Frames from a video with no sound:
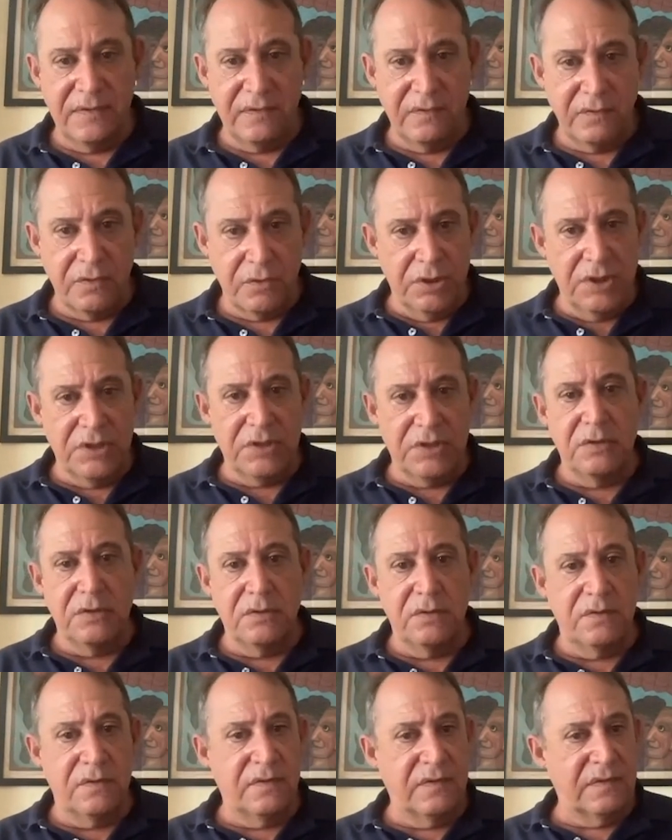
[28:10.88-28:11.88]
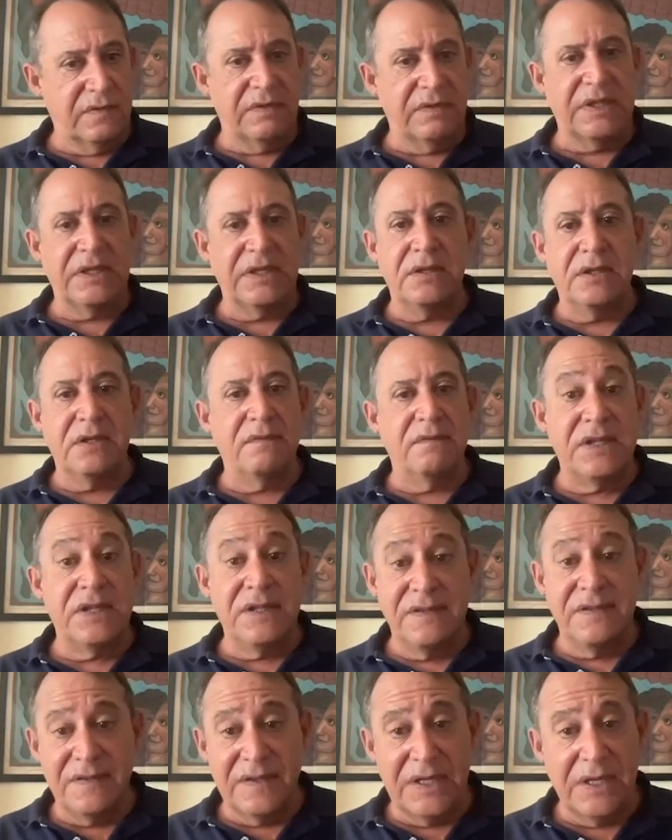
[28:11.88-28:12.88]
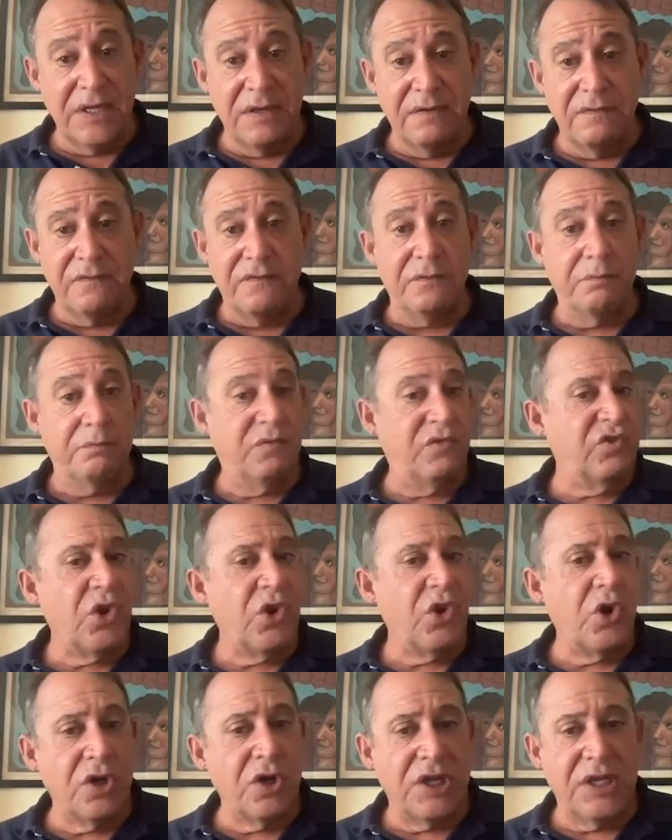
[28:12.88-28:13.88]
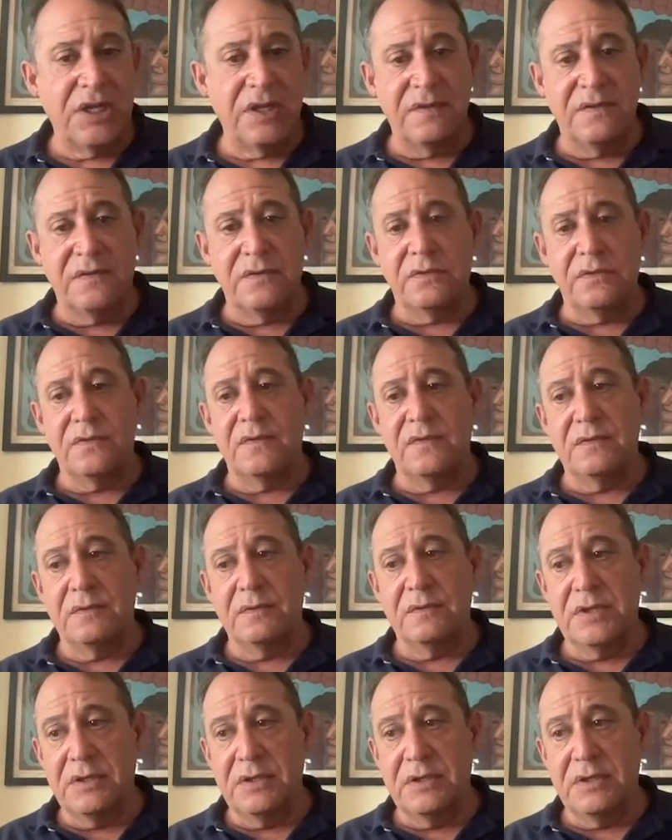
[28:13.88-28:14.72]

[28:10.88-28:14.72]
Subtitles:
of creatures that live in the sand, from stargazers,